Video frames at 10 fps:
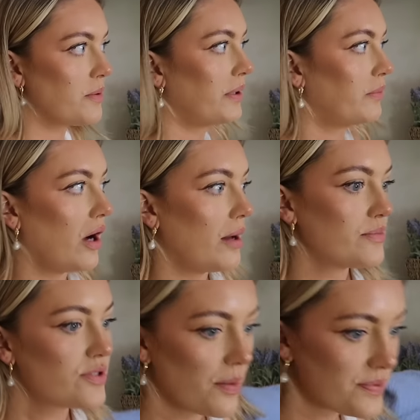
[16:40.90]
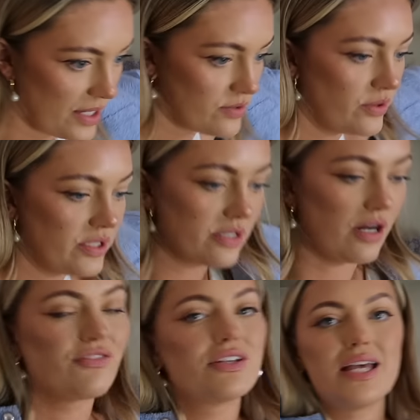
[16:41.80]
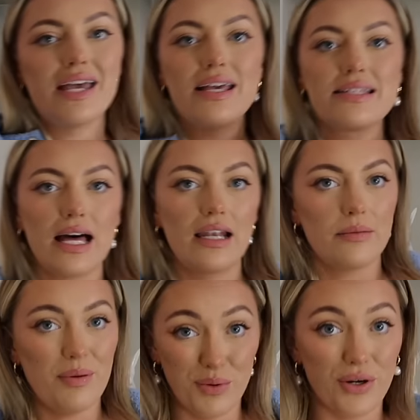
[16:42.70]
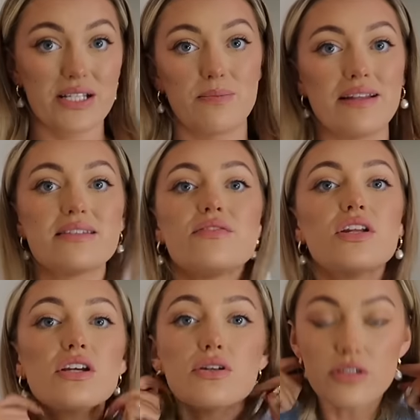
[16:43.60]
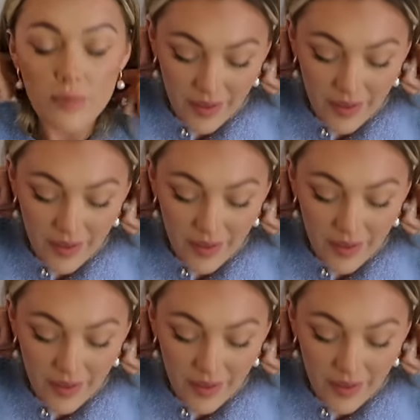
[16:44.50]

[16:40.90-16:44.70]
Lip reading: probably why I'm so obsessed with the stuff, because it is that little bit more expensive than it used to